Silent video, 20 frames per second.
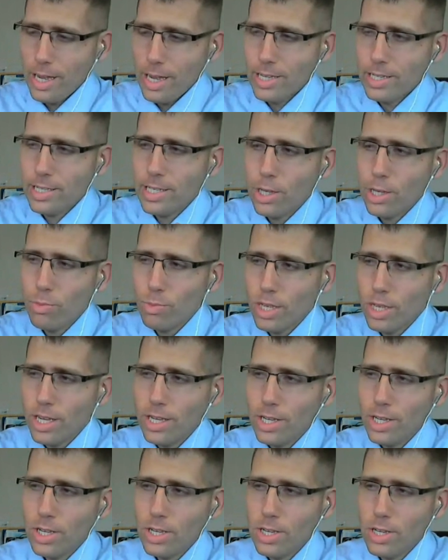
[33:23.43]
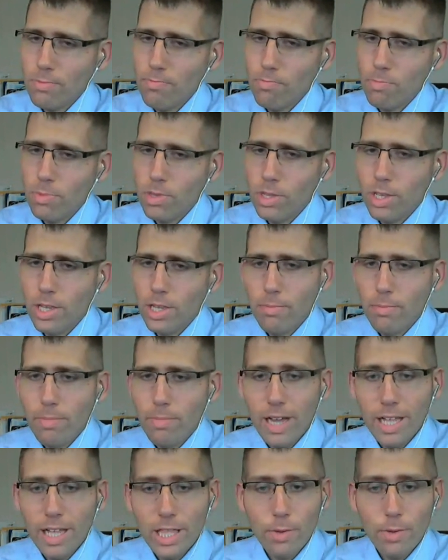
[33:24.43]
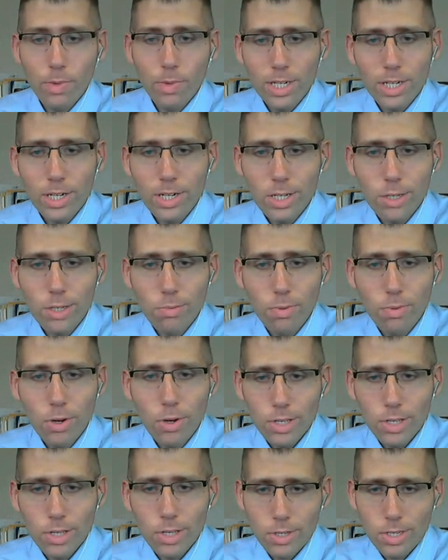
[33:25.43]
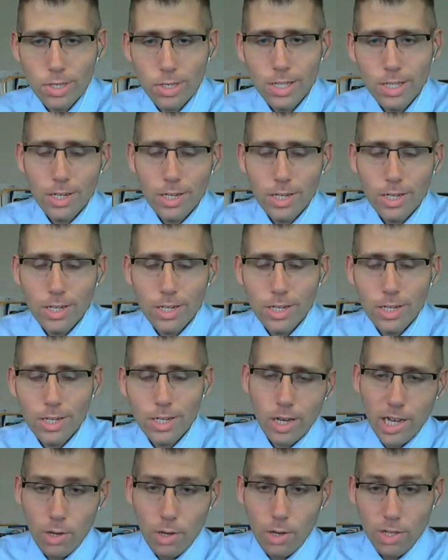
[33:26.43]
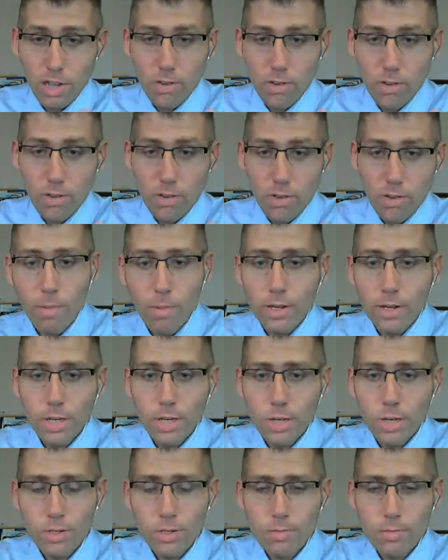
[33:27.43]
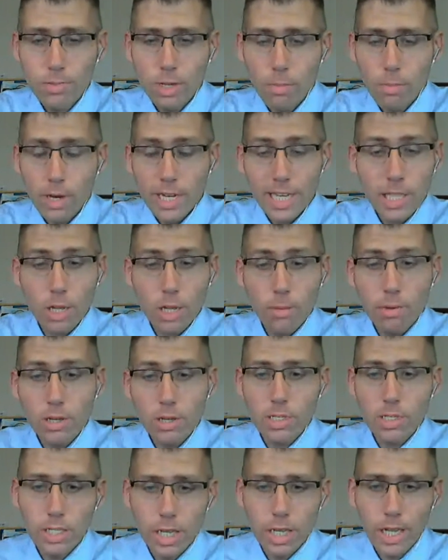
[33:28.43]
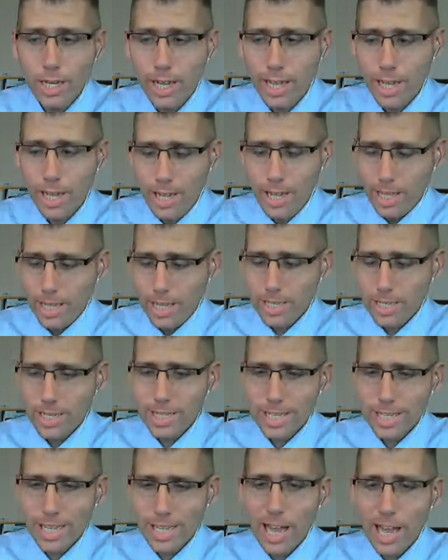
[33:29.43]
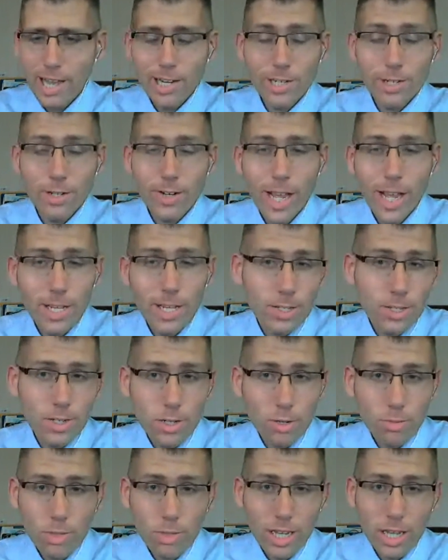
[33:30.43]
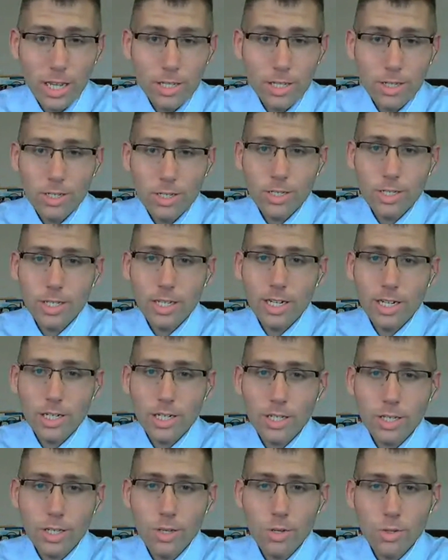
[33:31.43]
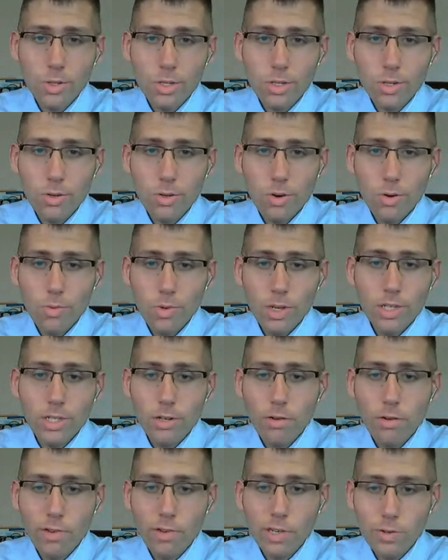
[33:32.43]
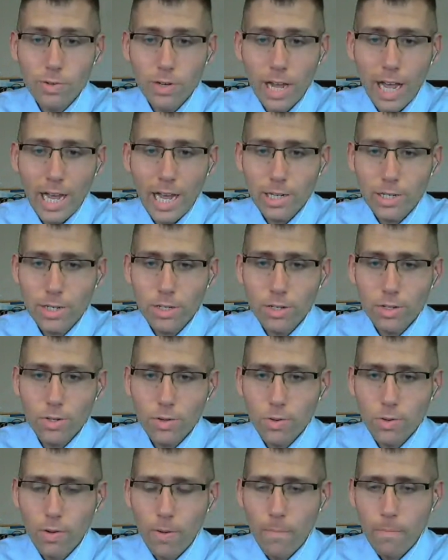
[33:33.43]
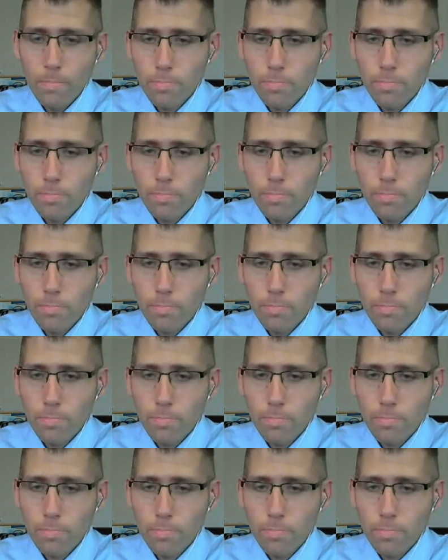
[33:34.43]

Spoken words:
it seems like in my limited experience in the industry and talking with different people about bringing their business online, this is not under any circumstances an excuse or reason for you not to